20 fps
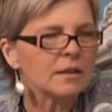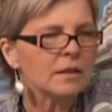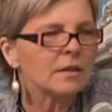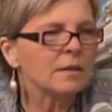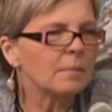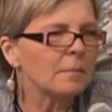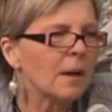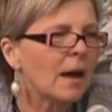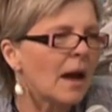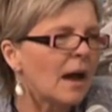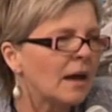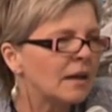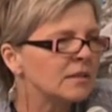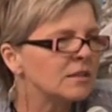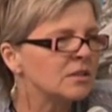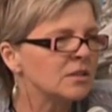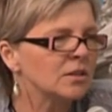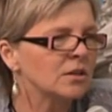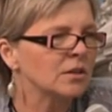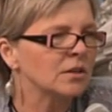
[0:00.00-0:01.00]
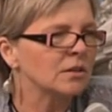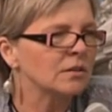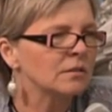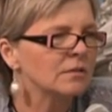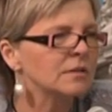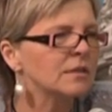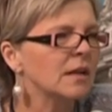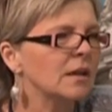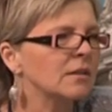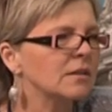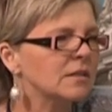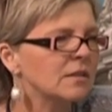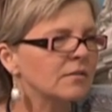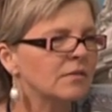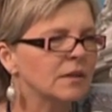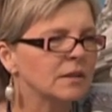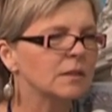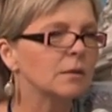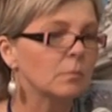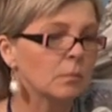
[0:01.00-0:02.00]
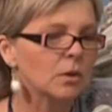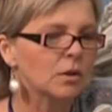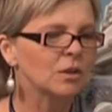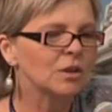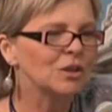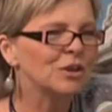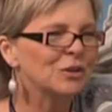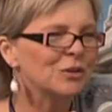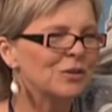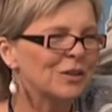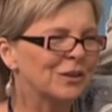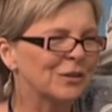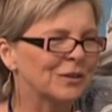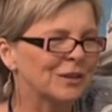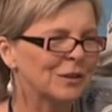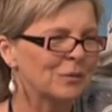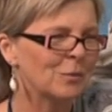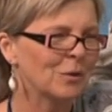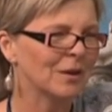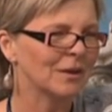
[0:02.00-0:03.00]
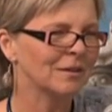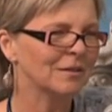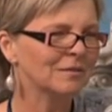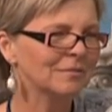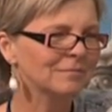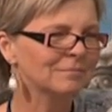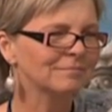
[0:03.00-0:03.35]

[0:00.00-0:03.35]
the pastor tells the victim, "You're the only one."